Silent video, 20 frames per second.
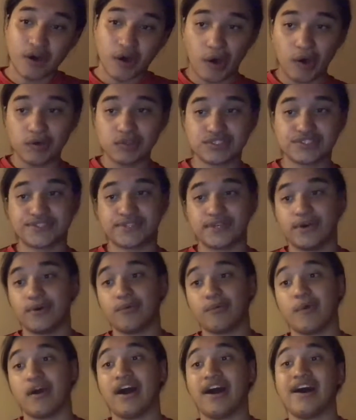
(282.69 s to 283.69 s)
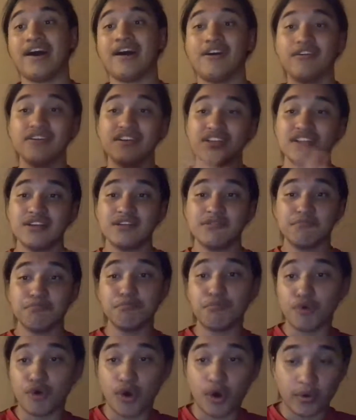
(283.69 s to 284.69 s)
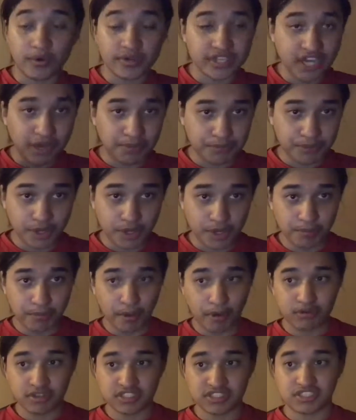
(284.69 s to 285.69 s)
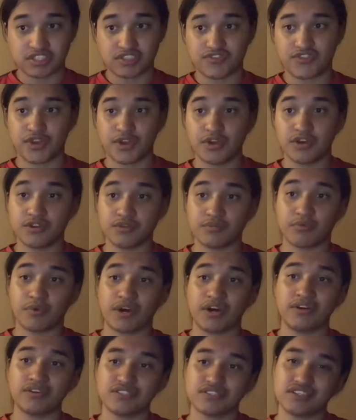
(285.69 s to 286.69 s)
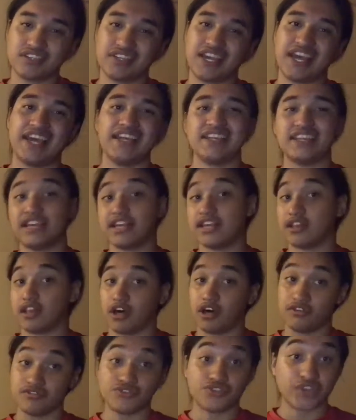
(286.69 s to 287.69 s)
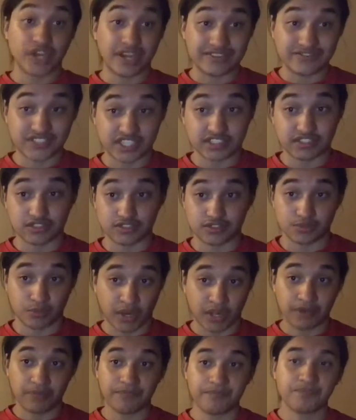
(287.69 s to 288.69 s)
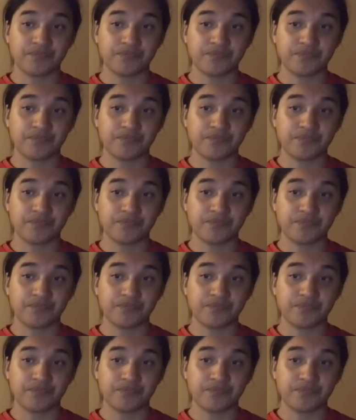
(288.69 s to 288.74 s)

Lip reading: also while blowing up your opponent's field, while also gaining a lot of drive checks as well.